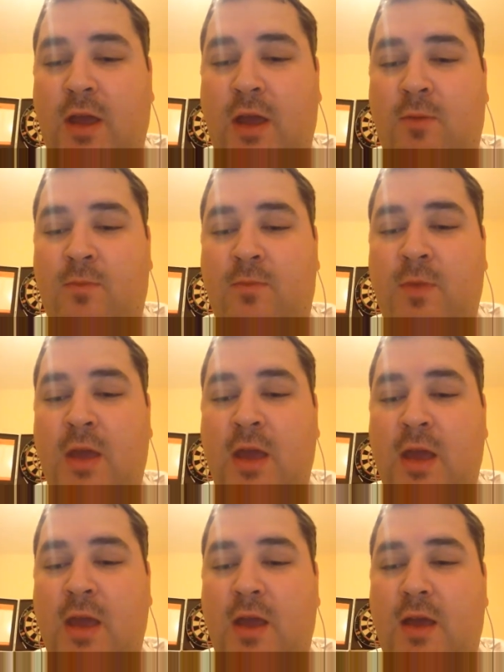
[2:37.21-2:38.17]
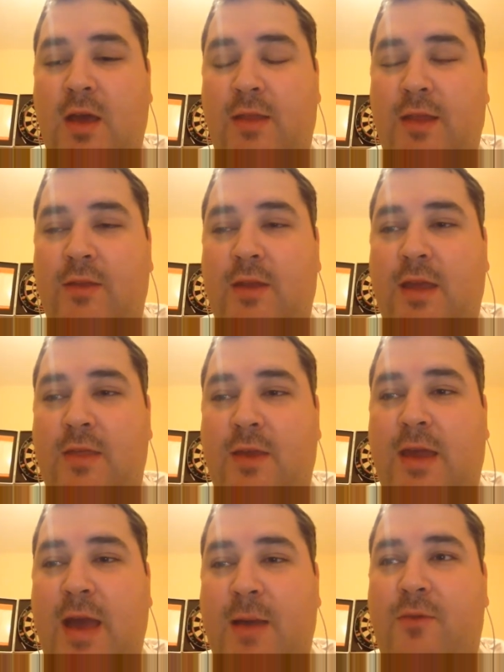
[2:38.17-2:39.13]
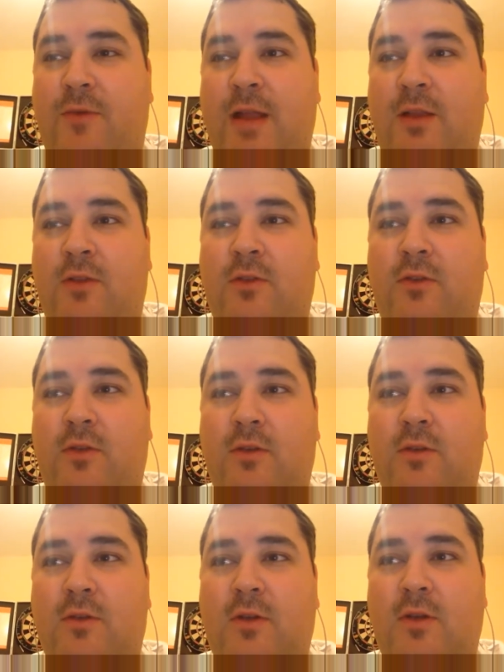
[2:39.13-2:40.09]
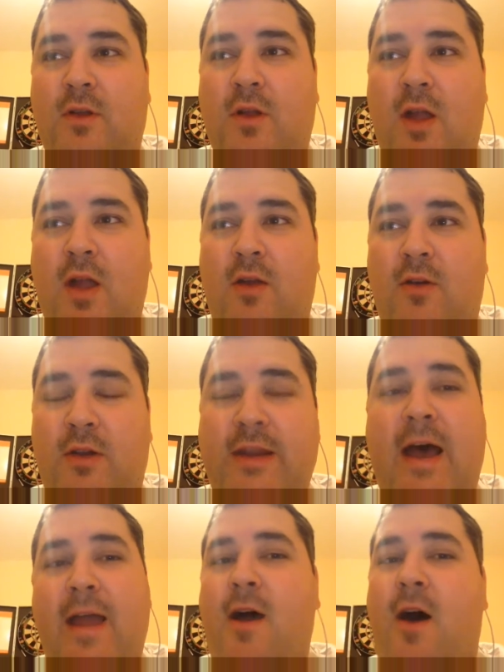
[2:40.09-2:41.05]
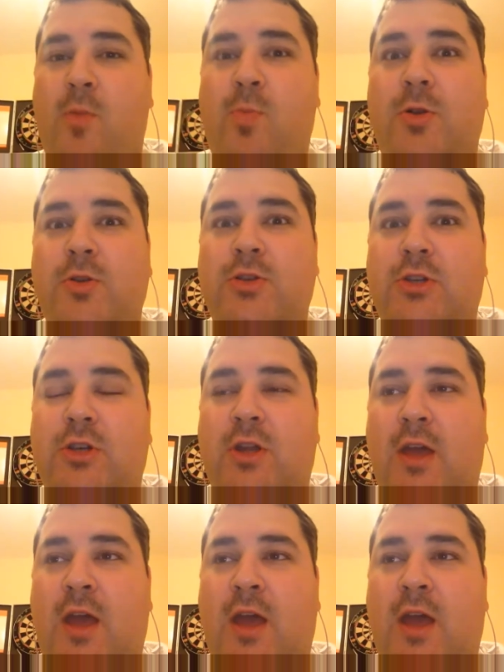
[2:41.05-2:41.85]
I think the Cats fans are a die-hard bunch.